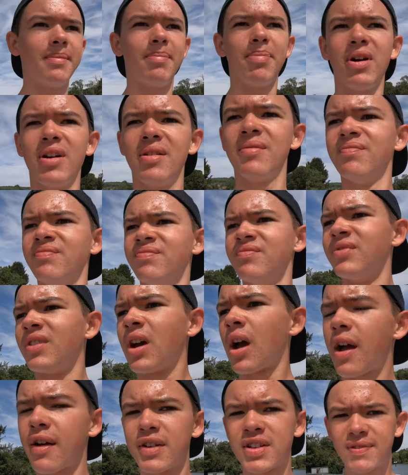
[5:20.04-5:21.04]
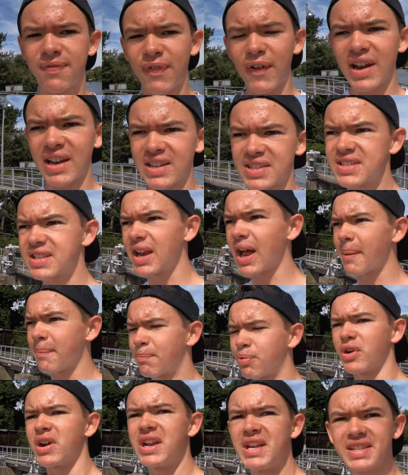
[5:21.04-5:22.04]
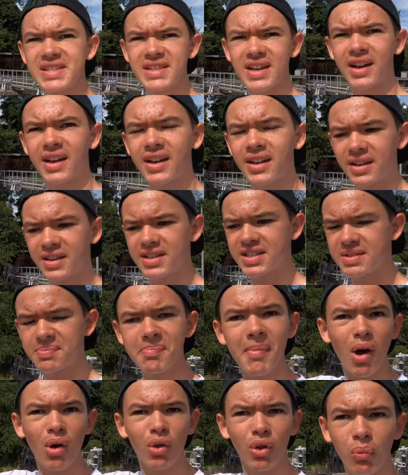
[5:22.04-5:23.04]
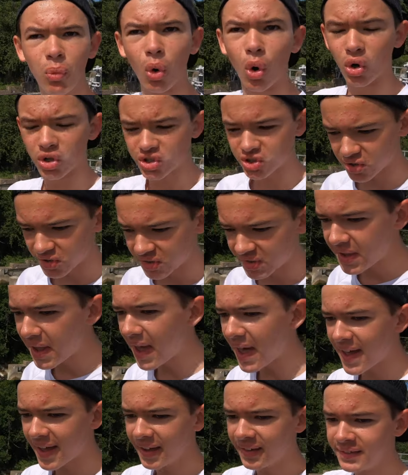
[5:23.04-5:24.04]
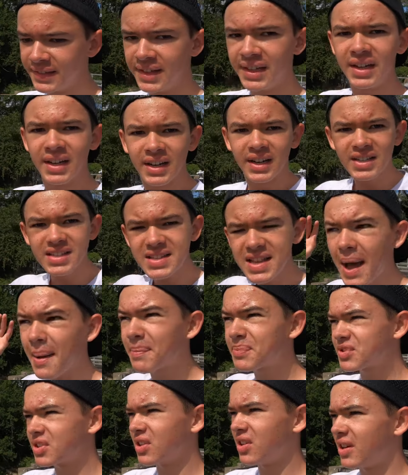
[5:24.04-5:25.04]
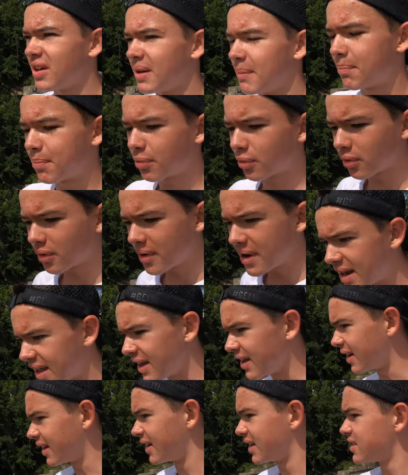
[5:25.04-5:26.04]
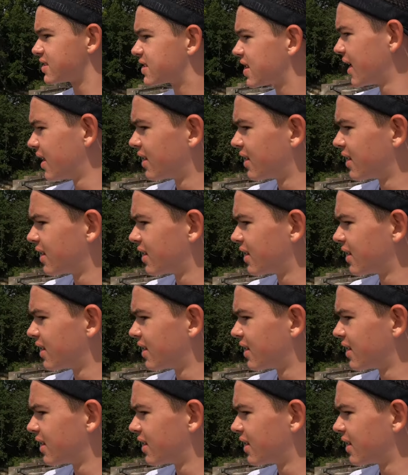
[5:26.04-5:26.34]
but I can feel a slight breeze and I can smell the water in the air. It's absolutely brilliant. And it's